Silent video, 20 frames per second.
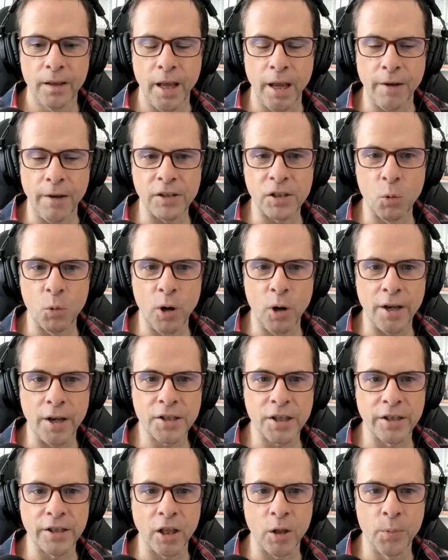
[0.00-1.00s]
having to
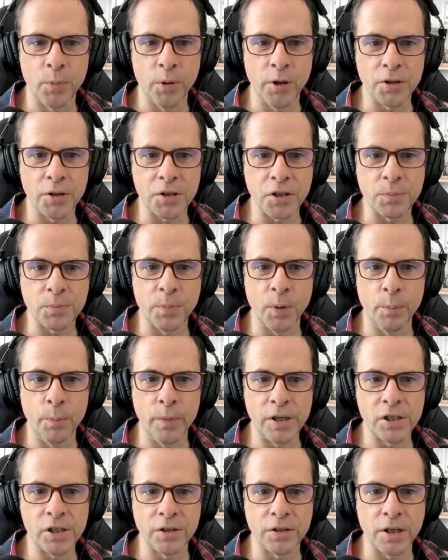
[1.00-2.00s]
ask another person's
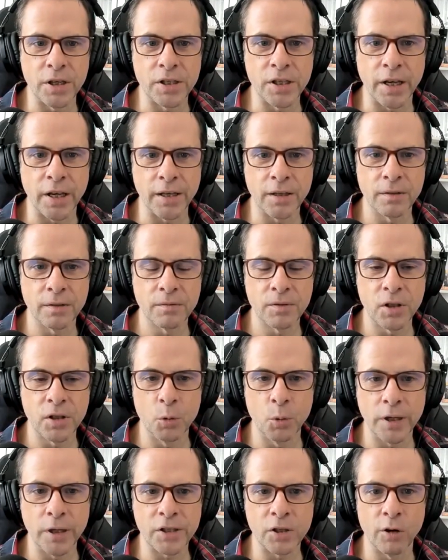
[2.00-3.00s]
permission to take
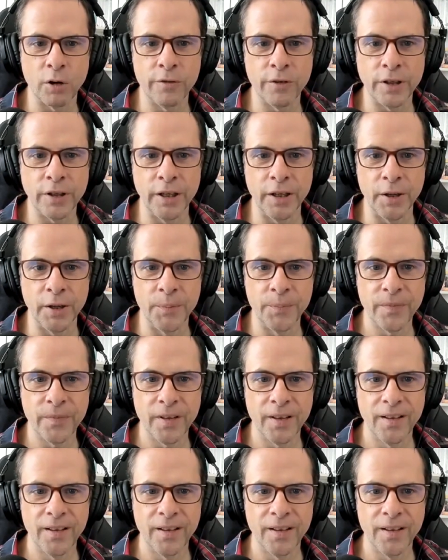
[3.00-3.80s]
2 weeks off a year,